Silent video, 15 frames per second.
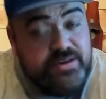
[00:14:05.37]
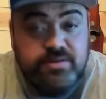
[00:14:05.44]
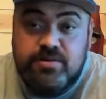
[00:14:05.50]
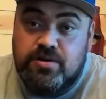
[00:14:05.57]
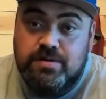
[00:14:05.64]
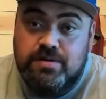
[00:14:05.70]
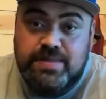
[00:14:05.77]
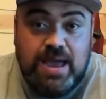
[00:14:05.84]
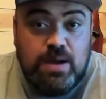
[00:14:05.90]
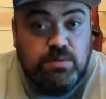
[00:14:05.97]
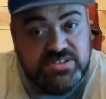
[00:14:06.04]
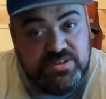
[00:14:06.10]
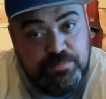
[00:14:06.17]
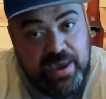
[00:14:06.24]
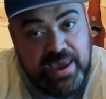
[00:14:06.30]
Heard that one's
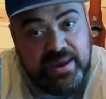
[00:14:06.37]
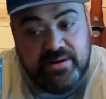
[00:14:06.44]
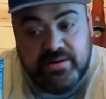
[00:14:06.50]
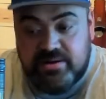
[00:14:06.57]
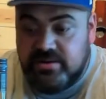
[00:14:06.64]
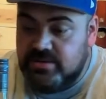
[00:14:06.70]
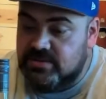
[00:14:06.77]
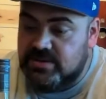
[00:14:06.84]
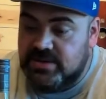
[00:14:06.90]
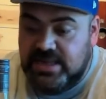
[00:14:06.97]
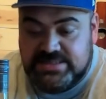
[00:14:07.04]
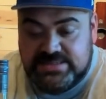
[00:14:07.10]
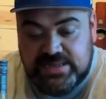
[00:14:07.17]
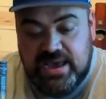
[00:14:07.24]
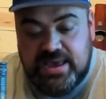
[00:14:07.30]
a banger. Has
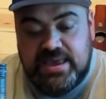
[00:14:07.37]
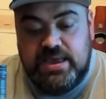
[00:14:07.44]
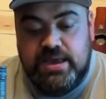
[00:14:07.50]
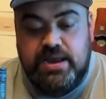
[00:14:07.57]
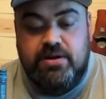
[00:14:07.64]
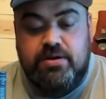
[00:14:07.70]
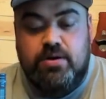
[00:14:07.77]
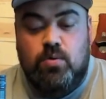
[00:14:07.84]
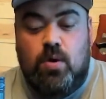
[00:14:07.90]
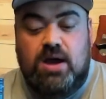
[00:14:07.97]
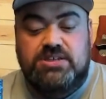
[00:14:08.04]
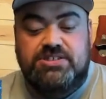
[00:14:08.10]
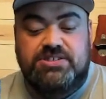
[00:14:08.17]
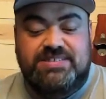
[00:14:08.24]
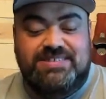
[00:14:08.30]
not hit here in
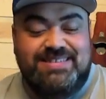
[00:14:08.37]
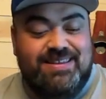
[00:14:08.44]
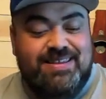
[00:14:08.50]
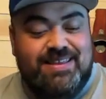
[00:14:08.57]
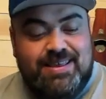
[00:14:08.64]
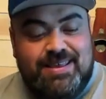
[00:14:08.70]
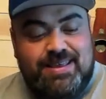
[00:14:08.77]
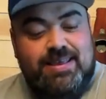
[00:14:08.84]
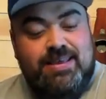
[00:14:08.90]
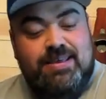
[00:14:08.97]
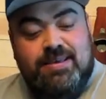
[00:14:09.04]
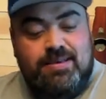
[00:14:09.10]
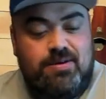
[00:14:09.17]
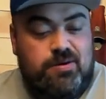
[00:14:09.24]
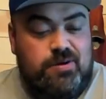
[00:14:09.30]
Washington,
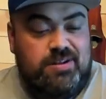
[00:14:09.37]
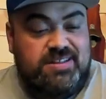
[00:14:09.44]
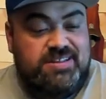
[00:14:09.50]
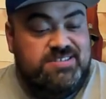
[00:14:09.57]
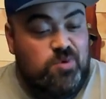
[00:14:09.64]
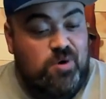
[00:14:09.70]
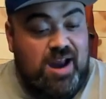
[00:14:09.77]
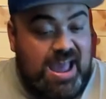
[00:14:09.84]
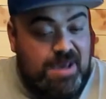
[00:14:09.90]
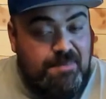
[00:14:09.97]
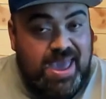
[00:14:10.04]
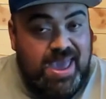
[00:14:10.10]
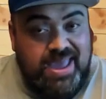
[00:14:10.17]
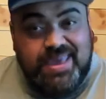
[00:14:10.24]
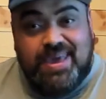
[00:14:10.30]
or at least where I'm
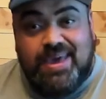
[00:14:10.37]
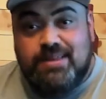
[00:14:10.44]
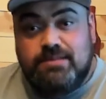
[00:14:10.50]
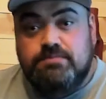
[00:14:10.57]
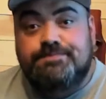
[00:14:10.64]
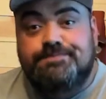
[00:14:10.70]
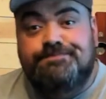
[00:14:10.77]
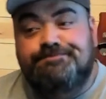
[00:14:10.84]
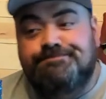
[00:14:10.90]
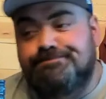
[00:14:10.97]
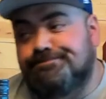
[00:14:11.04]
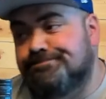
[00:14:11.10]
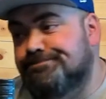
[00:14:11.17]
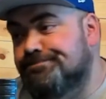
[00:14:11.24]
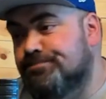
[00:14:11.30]
at yet.
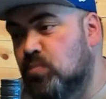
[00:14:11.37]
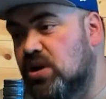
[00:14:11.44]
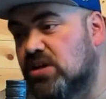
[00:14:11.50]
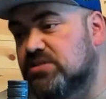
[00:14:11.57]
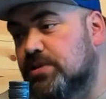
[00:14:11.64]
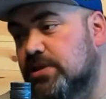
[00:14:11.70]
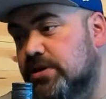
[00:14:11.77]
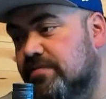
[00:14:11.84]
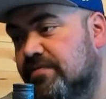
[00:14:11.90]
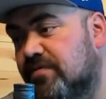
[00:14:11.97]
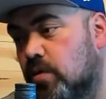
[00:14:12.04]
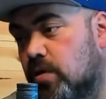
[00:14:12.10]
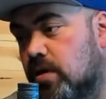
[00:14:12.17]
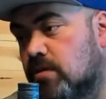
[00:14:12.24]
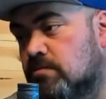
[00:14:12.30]
What else are we looking for?